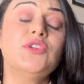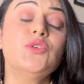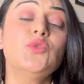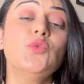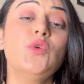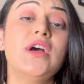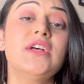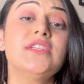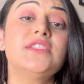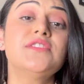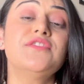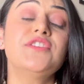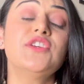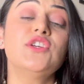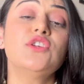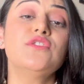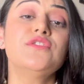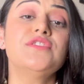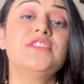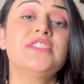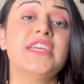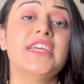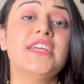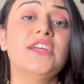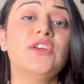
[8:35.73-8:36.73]
who has fear
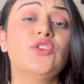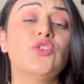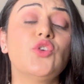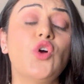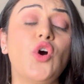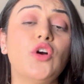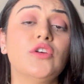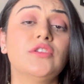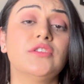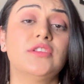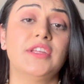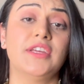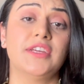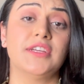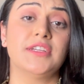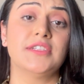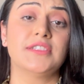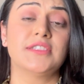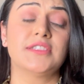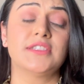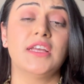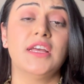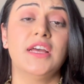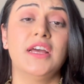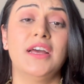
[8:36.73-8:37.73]
of saying wrong
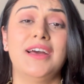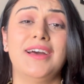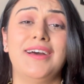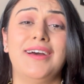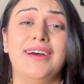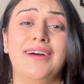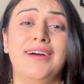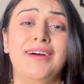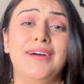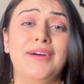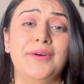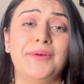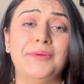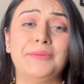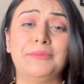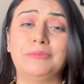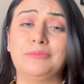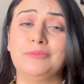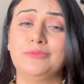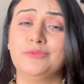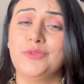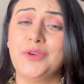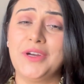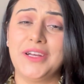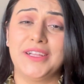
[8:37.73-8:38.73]
things,
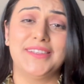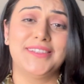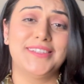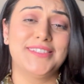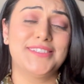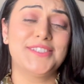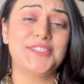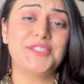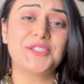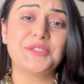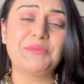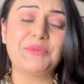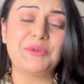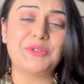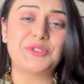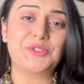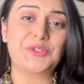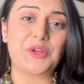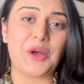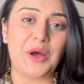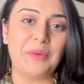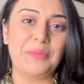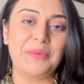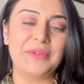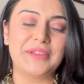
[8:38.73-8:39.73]
well, this is the
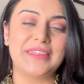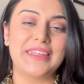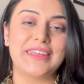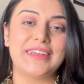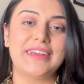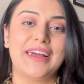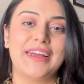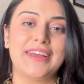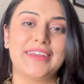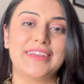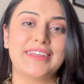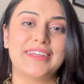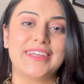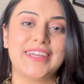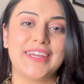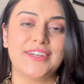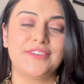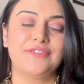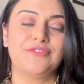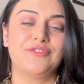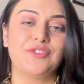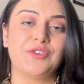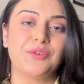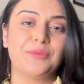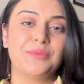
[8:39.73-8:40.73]
most common thing I get
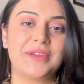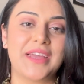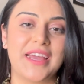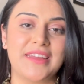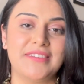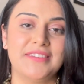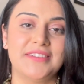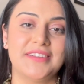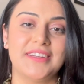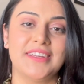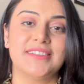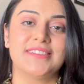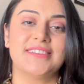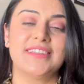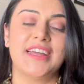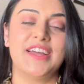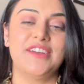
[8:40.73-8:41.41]
from candidates.